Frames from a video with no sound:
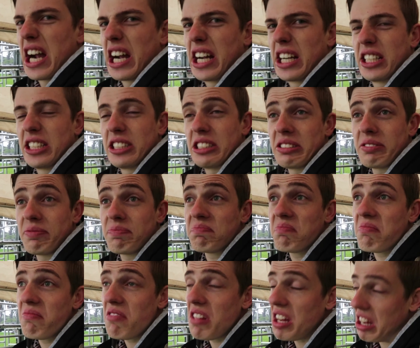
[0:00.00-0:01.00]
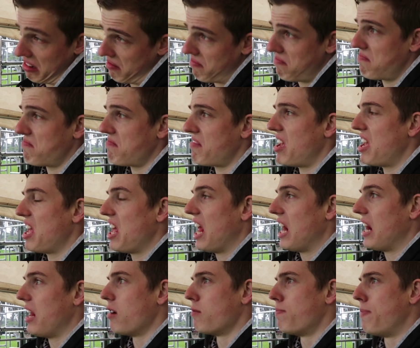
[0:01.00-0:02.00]
isn't it, Chris?
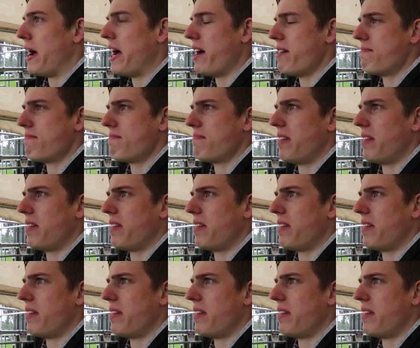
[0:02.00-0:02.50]
A little bit.